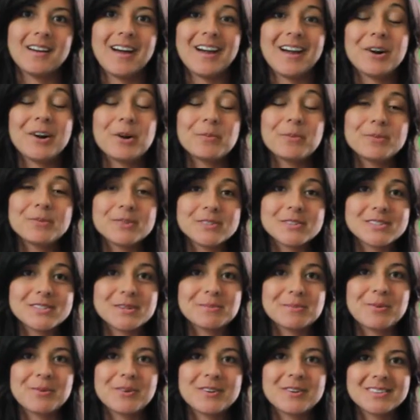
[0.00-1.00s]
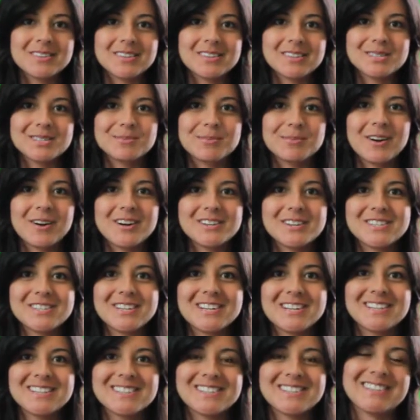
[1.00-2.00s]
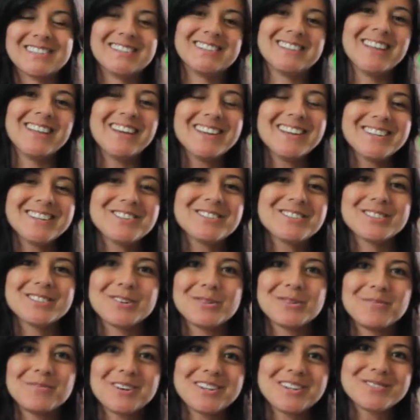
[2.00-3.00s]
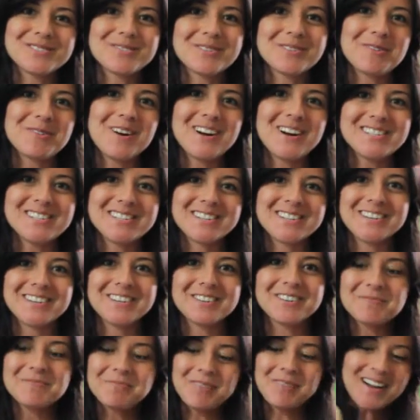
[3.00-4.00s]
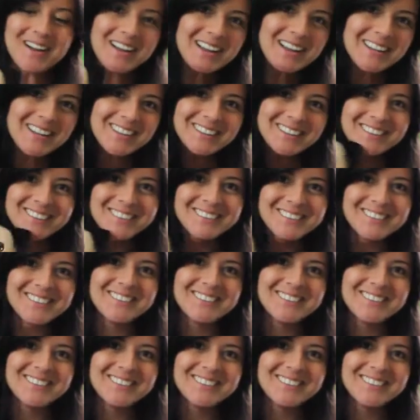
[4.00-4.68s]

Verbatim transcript: I hope you'll support this project and thank you so much for watching. Bye!